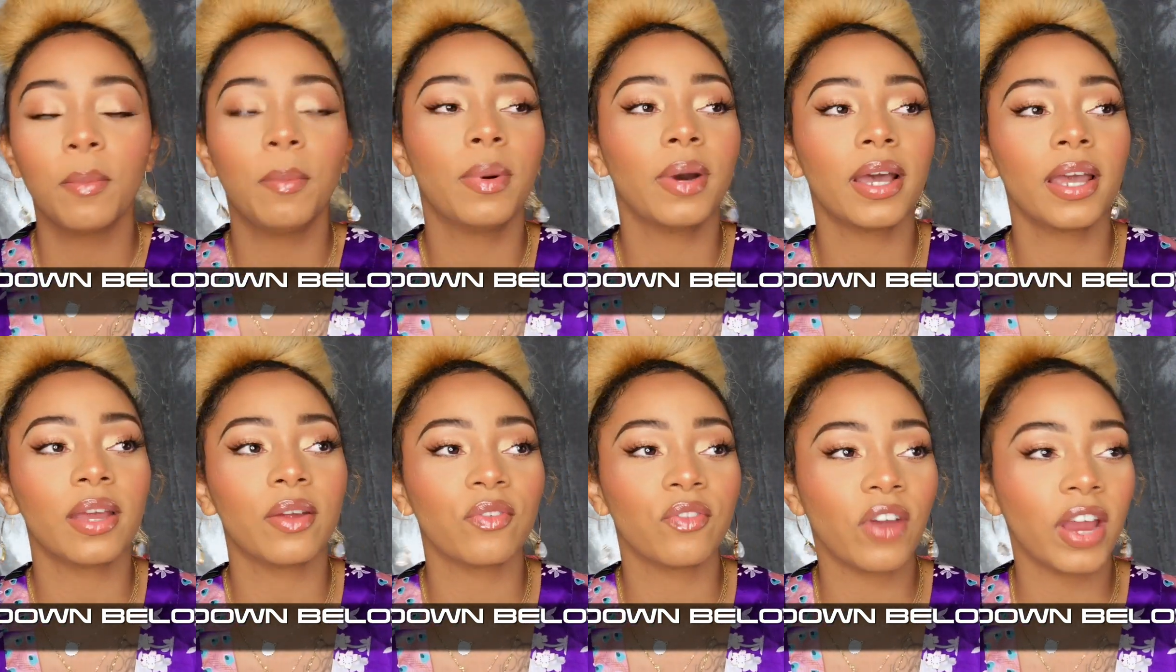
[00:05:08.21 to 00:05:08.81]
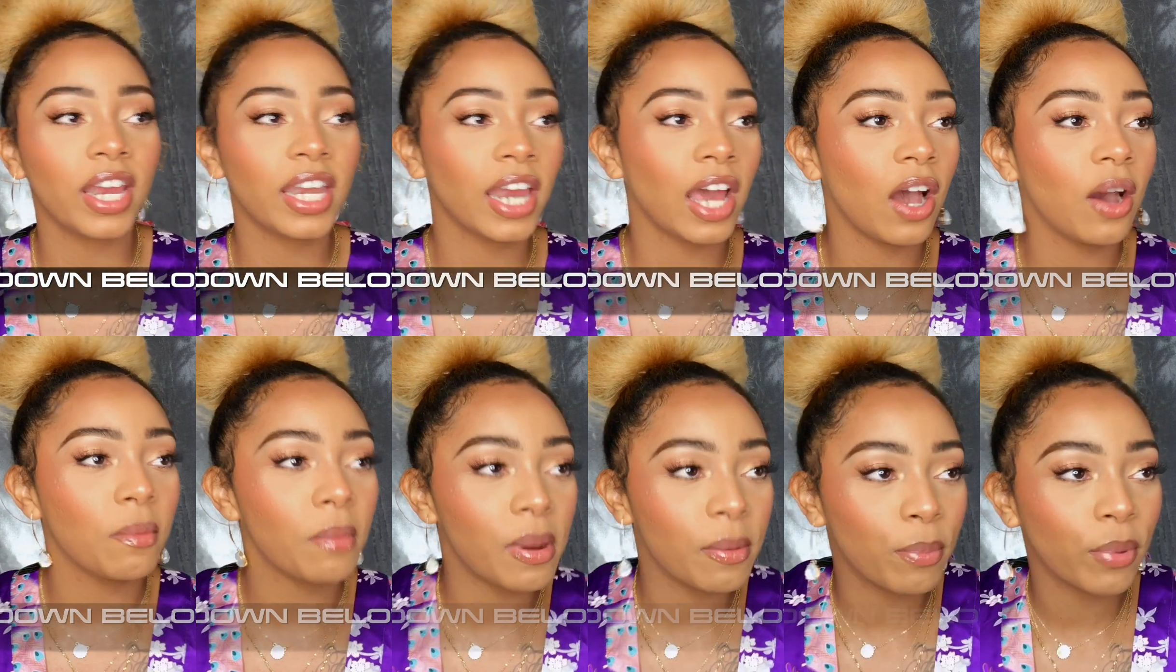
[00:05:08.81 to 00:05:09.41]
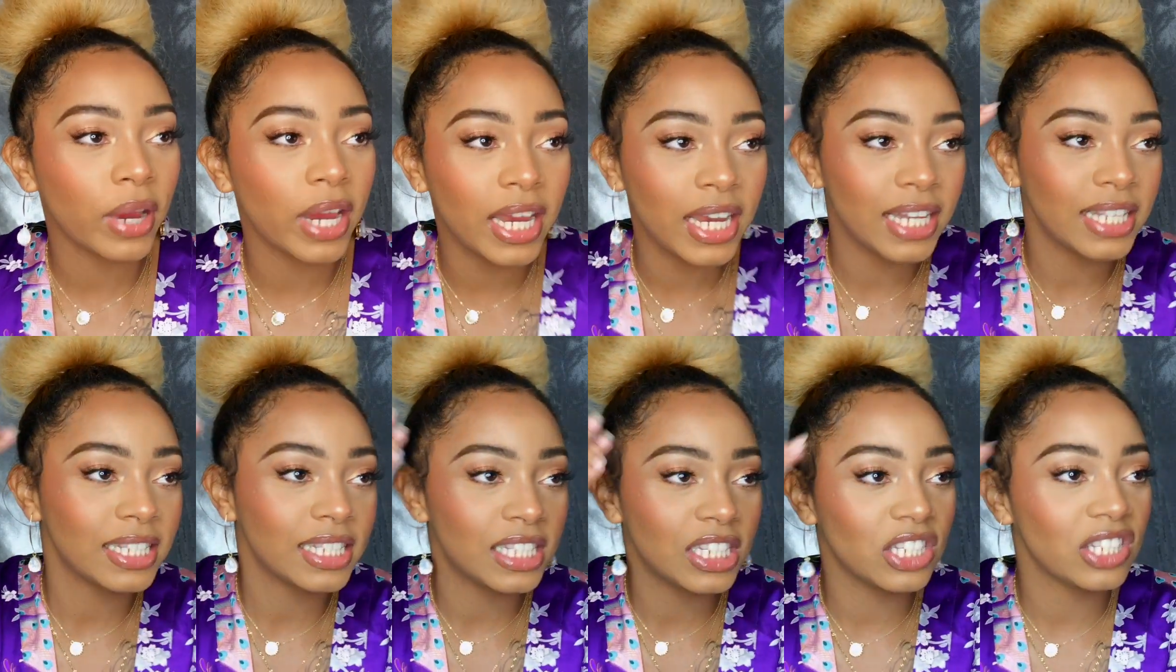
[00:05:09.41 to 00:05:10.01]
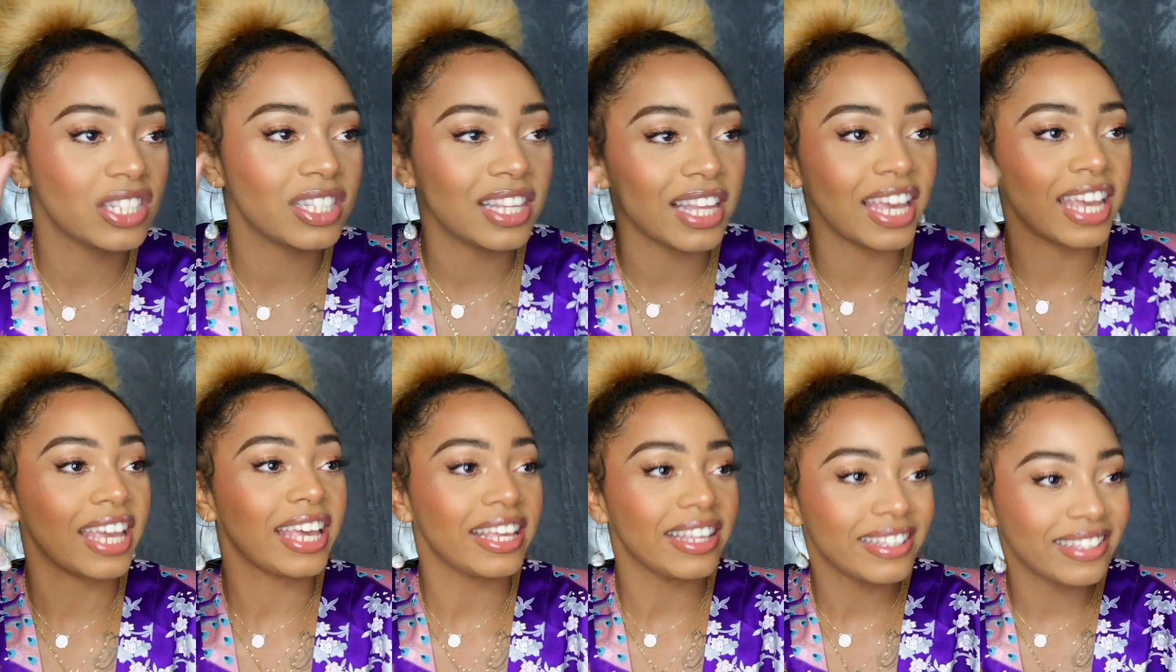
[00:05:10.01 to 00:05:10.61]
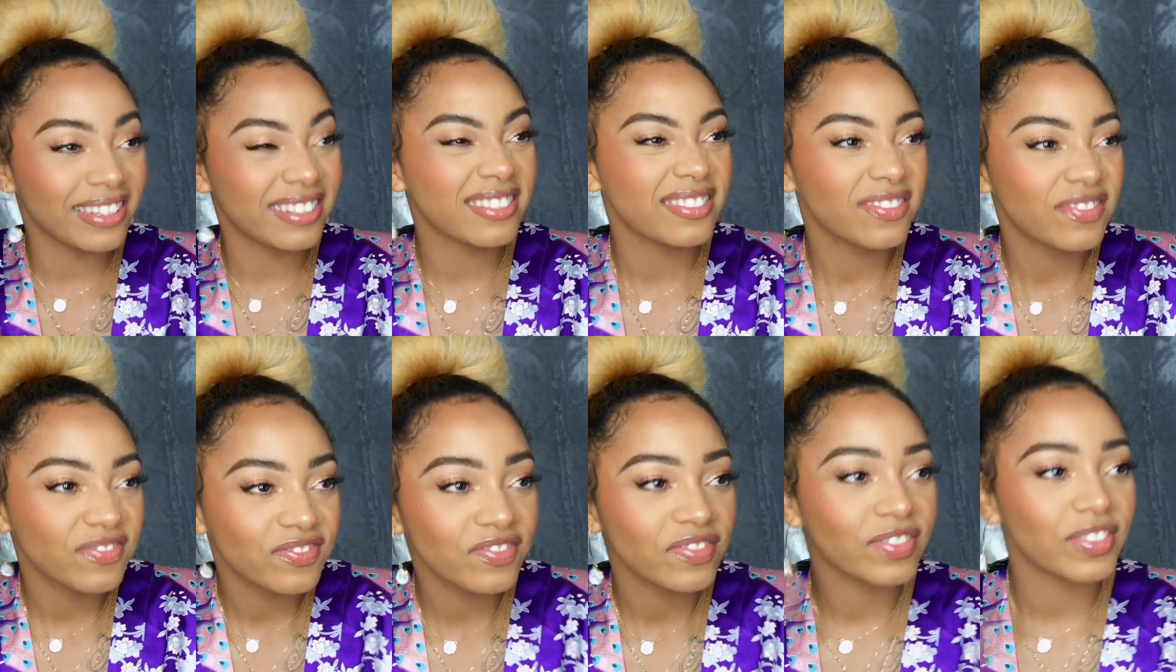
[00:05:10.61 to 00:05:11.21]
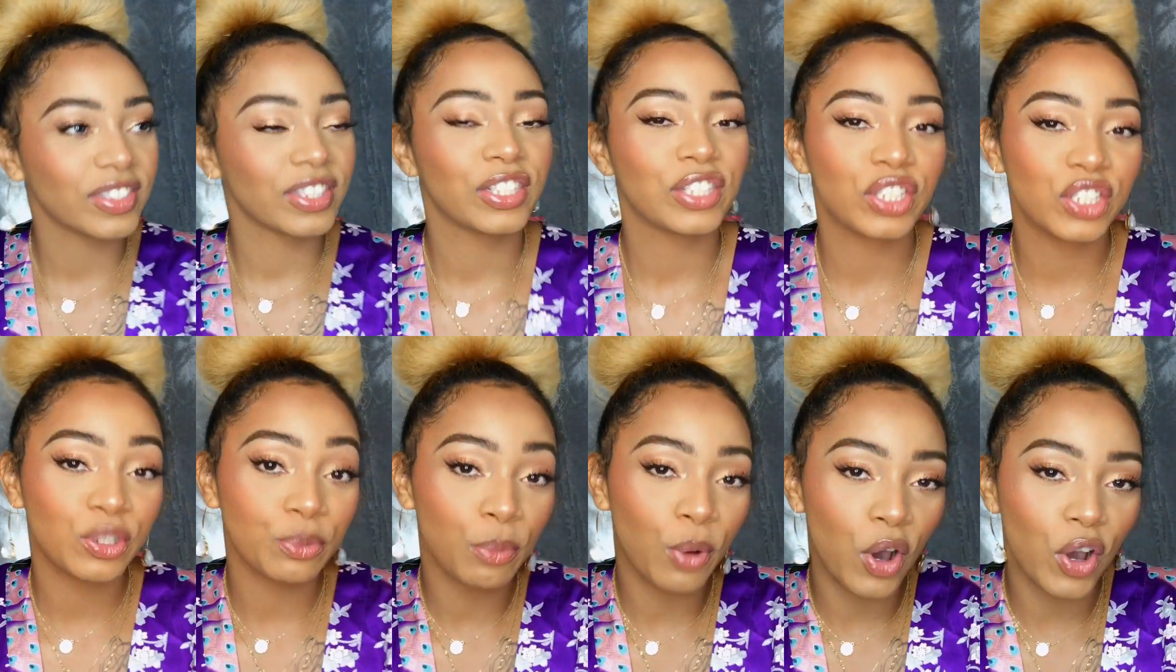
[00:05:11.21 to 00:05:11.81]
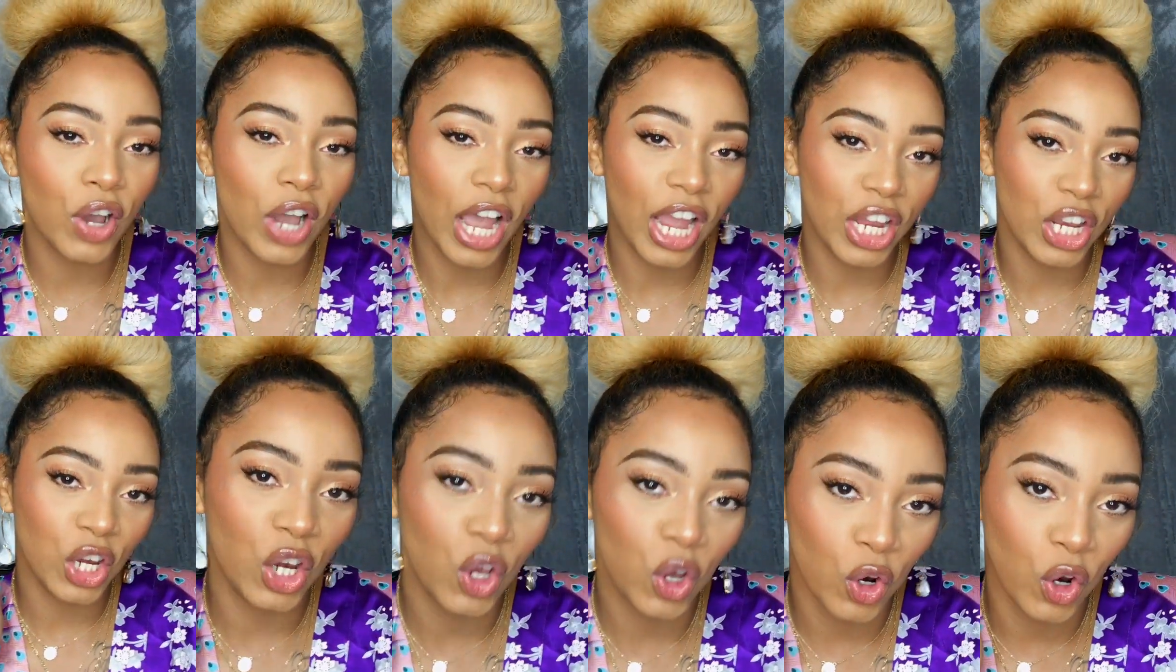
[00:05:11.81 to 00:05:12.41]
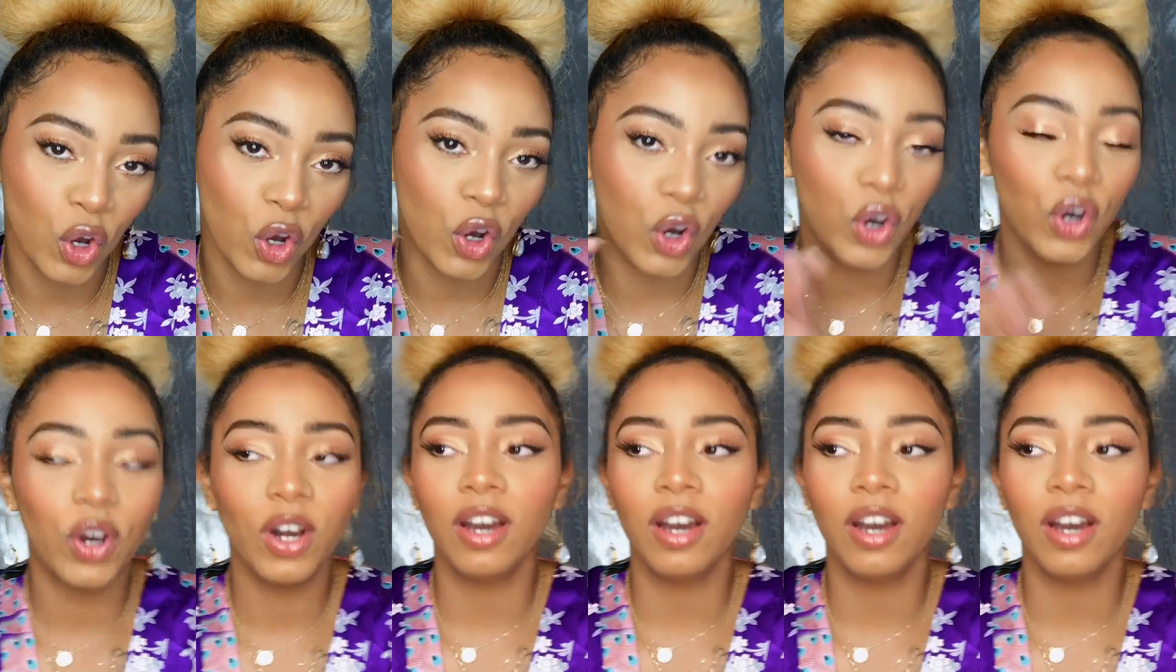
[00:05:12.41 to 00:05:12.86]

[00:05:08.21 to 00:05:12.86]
but right now my brain is just like small kind lolo.